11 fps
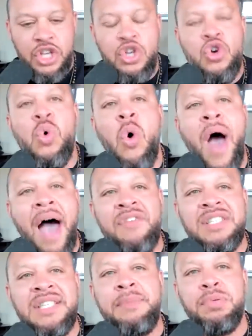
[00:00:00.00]
You will have
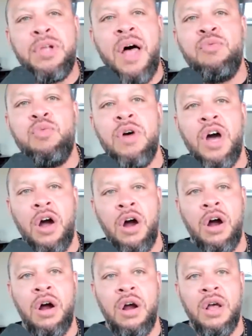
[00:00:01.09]
a deep love with
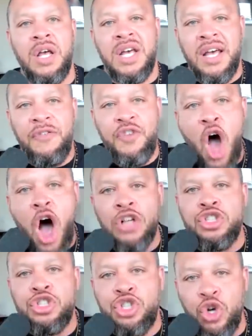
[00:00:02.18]
her if
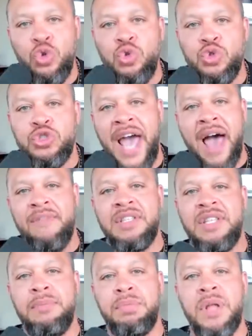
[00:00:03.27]
y'all choose to have a
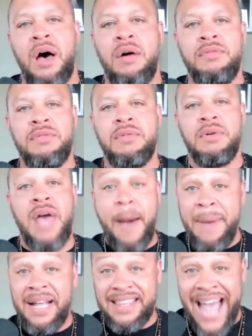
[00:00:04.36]
deep love. How
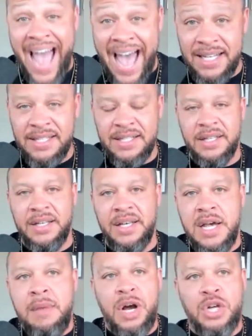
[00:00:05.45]
about that?
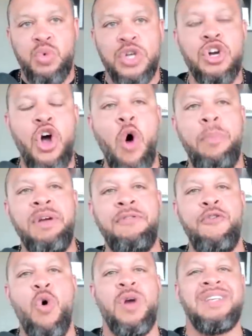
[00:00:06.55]
Because what you're hoping
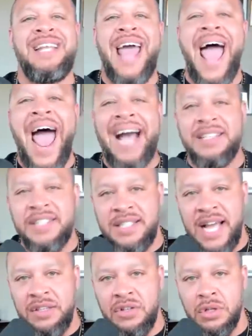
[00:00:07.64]
for is an
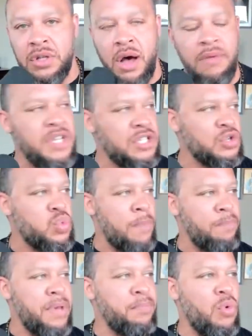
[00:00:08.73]
accidental love. This is
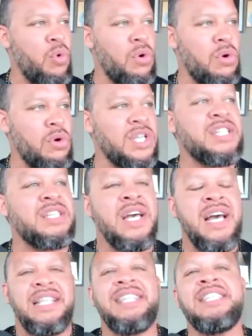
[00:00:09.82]
what people this is
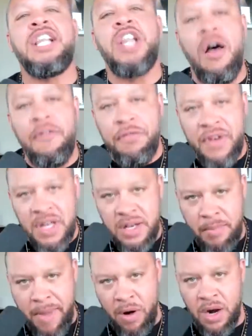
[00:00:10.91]
this is love in
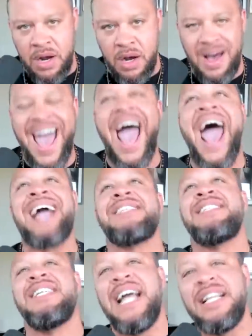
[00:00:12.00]
America,
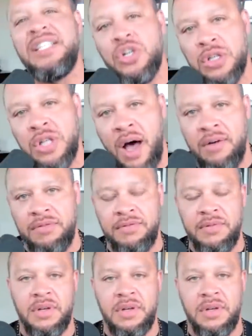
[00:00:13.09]
accidental love.